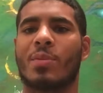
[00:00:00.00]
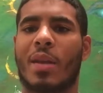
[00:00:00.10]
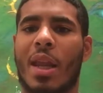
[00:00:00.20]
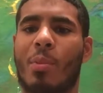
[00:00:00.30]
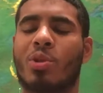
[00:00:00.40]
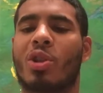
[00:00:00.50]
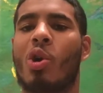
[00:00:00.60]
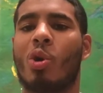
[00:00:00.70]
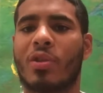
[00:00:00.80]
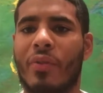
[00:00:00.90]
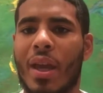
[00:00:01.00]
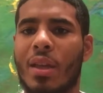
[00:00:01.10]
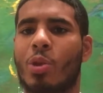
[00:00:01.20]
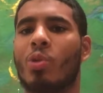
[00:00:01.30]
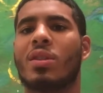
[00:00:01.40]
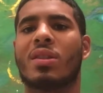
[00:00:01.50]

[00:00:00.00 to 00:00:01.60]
been able to cultivate through its